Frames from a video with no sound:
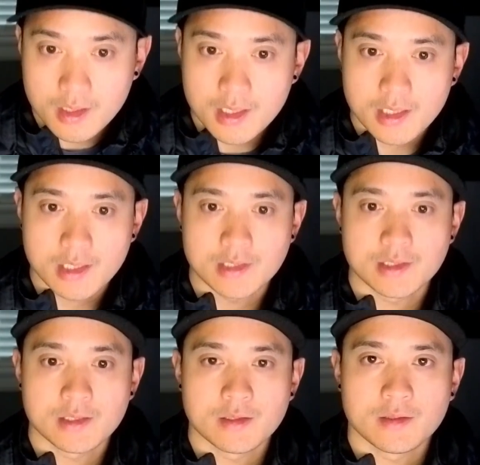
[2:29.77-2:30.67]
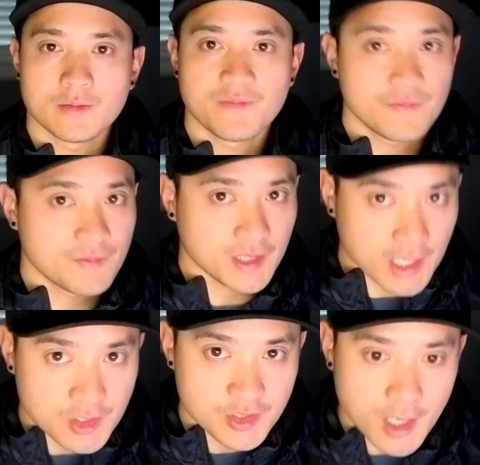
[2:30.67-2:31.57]
Is it
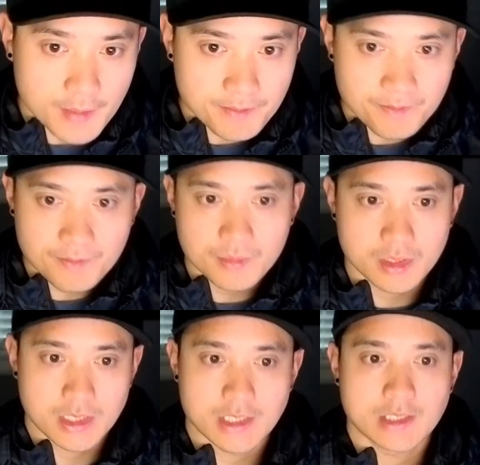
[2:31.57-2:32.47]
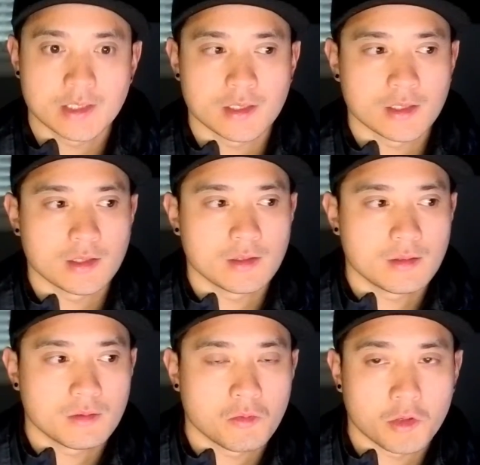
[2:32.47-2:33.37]
vacation time? Is it
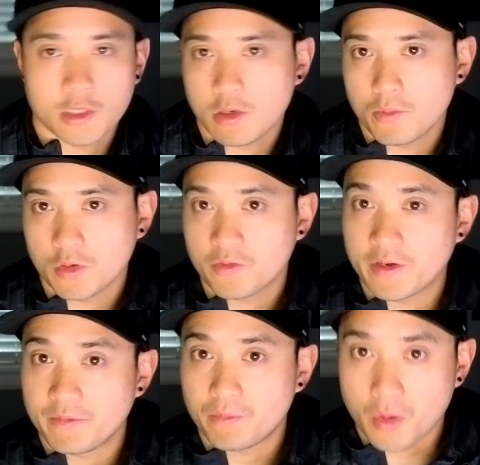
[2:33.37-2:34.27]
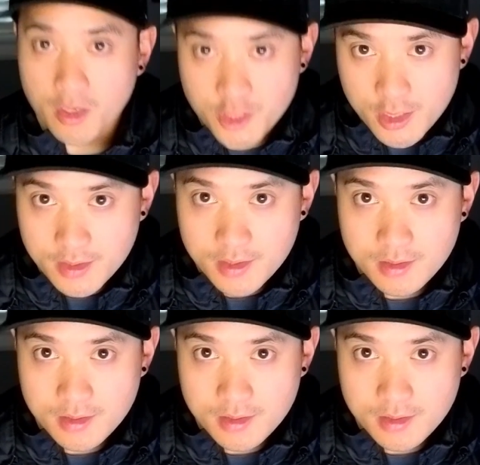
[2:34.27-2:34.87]
working on more creative projects?